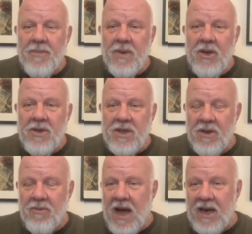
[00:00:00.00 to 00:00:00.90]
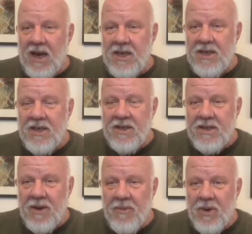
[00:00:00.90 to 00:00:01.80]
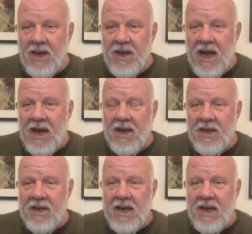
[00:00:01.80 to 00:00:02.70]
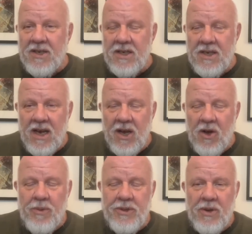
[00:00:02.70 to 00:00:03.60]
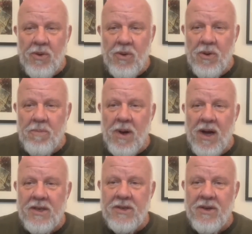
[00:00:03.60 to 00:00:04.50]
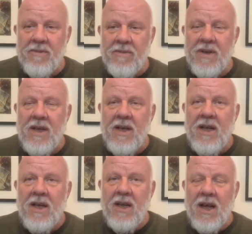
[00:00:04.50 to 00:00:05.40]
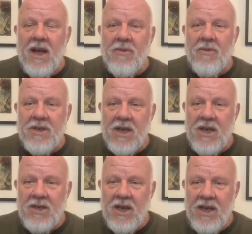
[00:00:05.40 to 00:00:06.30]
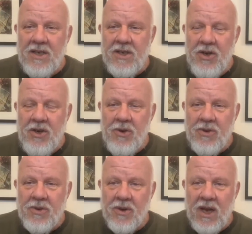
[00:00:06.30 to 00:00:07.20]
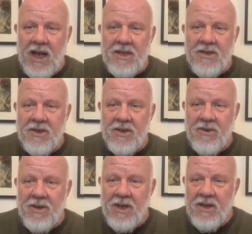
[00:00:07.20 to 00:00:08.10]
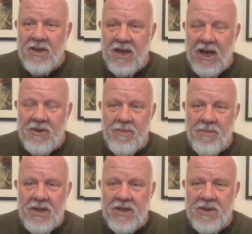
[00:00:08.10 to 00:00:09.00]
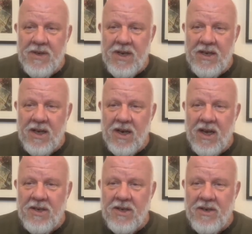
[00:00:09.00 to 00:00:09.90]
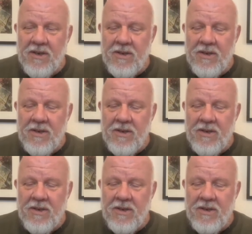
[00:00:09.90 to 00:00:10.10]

you still analyse it in the same way. Analysis, like almost all parts of research, is neutral as to the actual methods of data collection.